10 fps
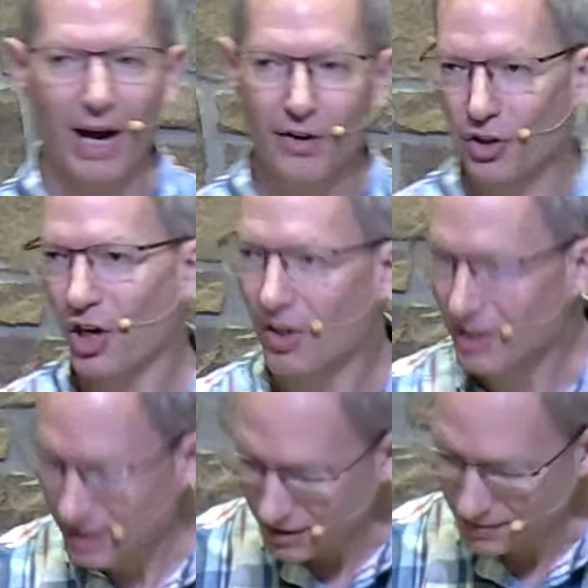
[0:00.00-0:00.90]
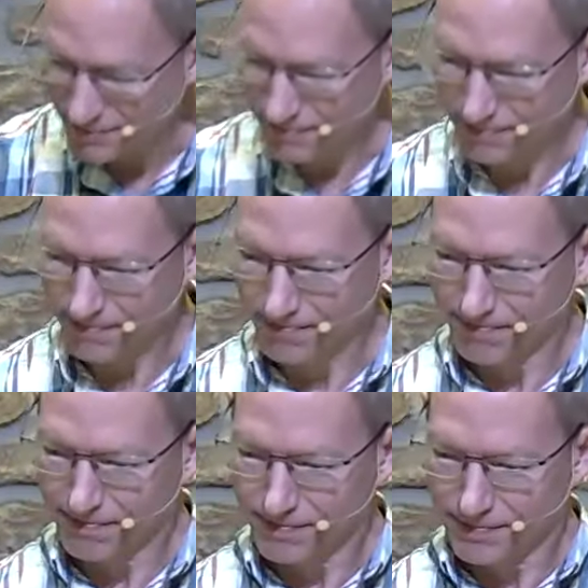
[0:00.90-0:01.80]
higher calling.
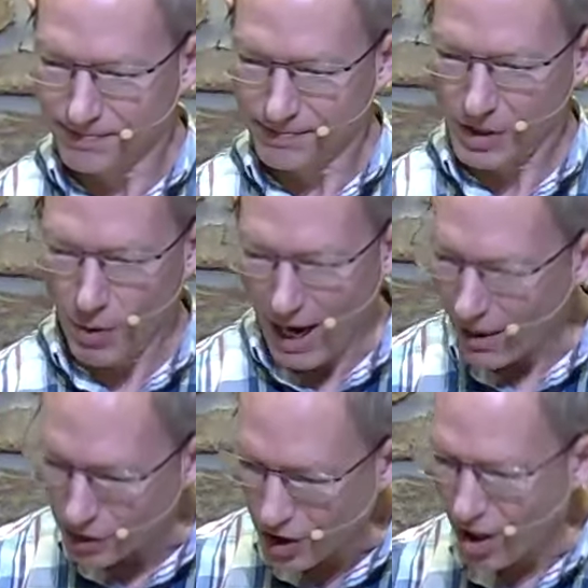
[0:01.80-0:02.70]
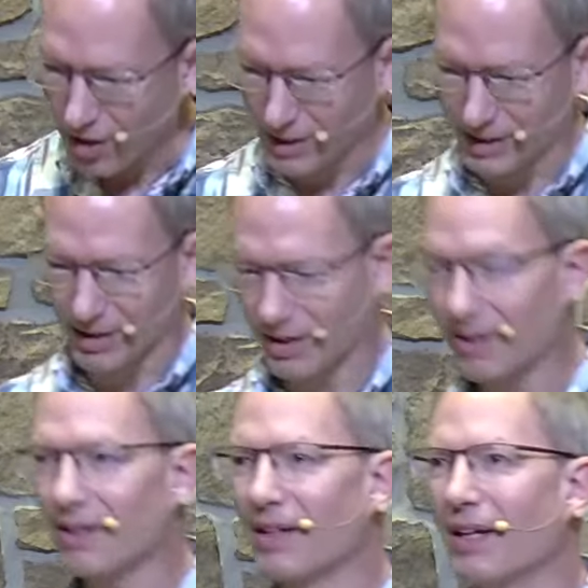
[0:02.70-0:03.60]
No higher calling
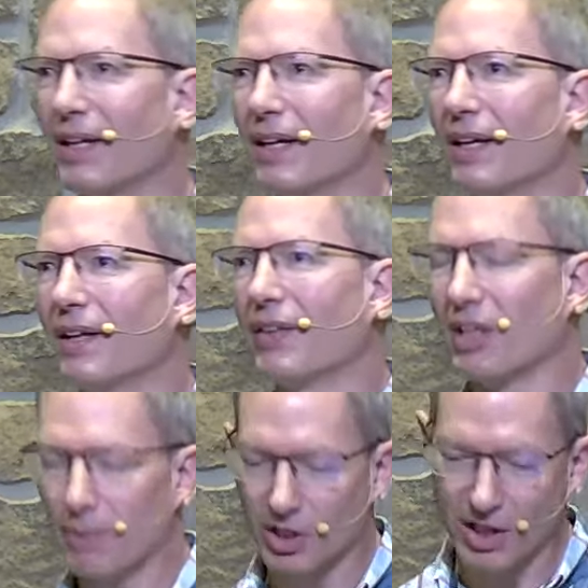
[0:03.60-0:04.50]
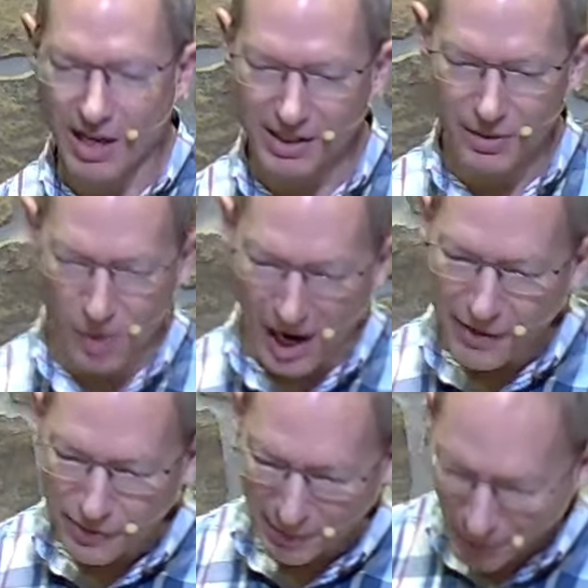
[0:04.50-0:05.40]
than to be a godly
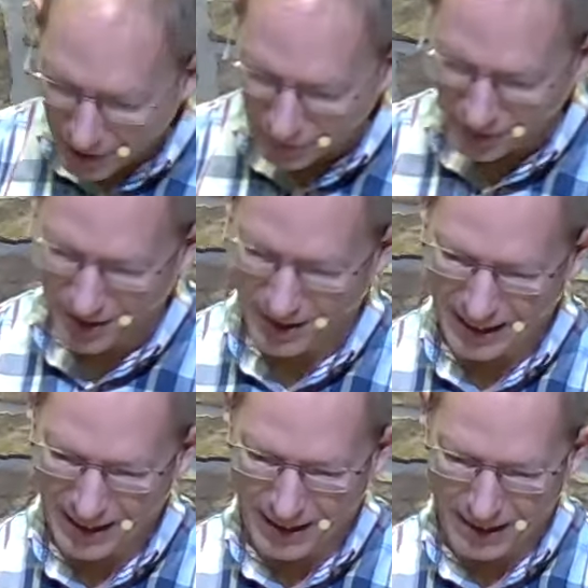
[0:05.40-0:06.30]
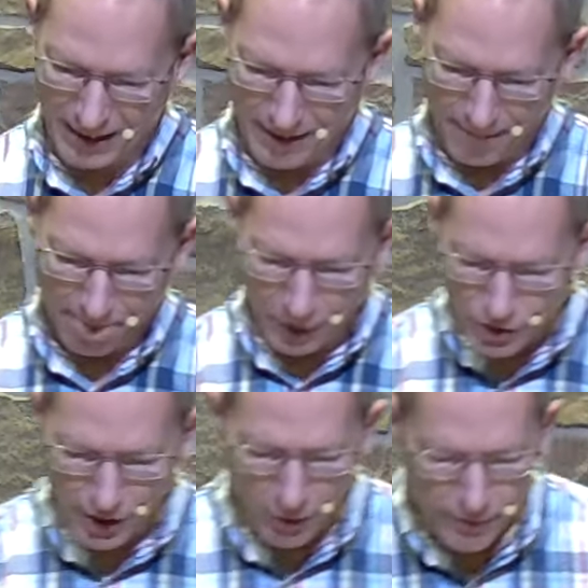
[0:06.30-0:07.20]
wife and mother.
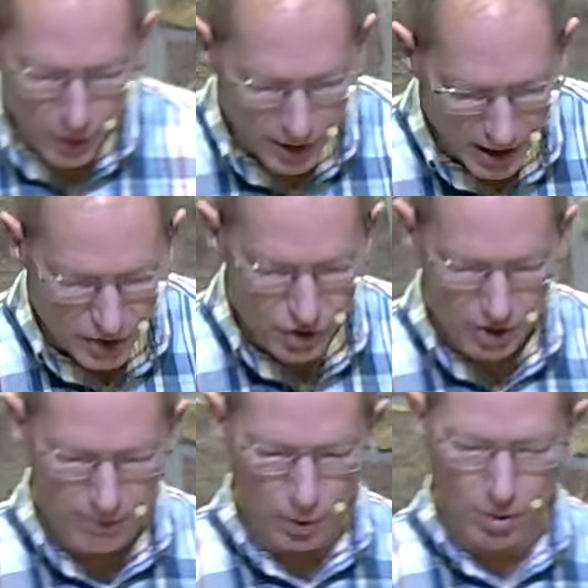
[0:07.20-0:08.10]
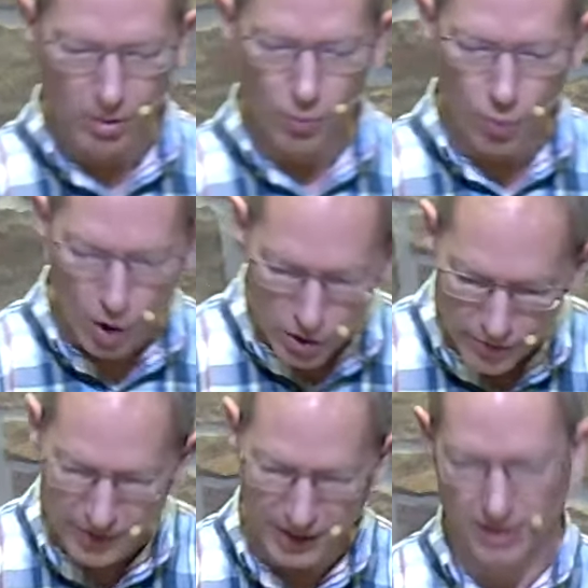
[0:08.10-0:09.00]
There's no vocation more
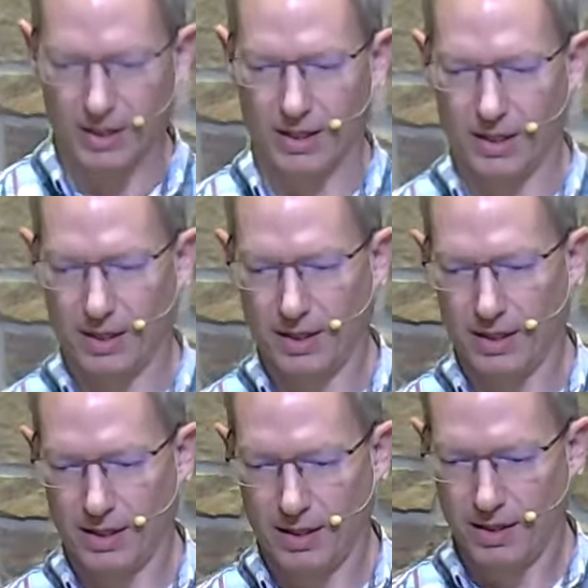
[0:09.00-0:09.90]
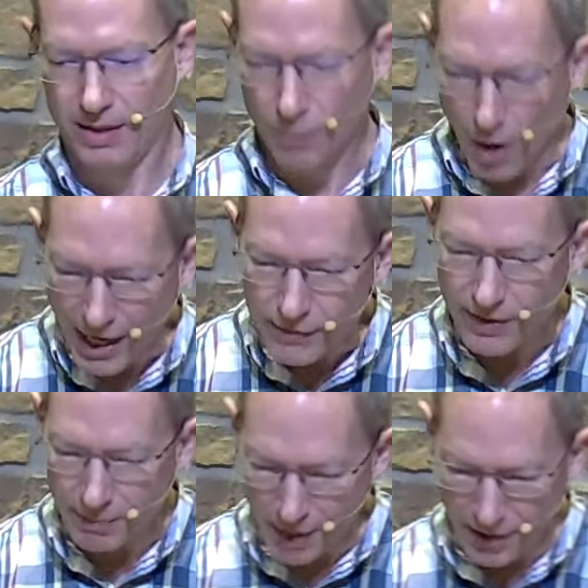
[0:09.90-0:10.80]
worthy than wife
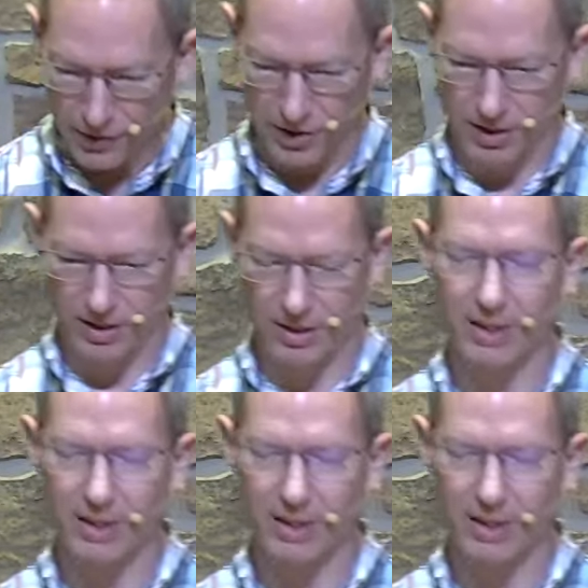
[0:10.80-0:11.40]
and mother.